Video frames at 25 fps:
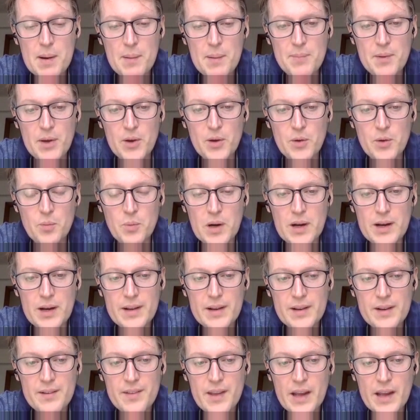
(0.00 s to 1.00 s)
up the good
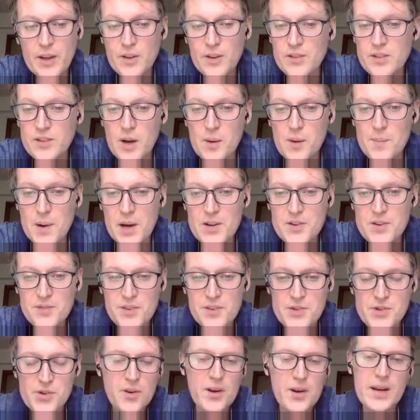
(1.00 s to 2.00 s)
work, and thank you so much
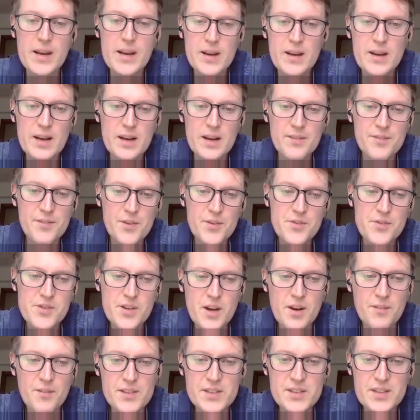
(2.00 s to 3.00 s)
for joining future
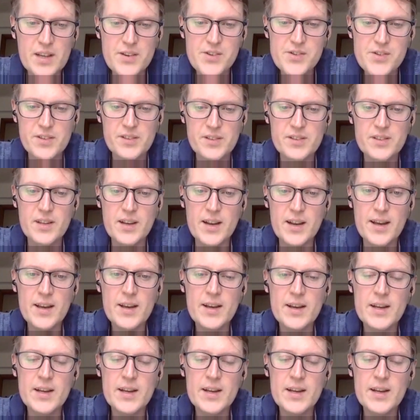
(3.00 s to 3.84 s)
conversations today.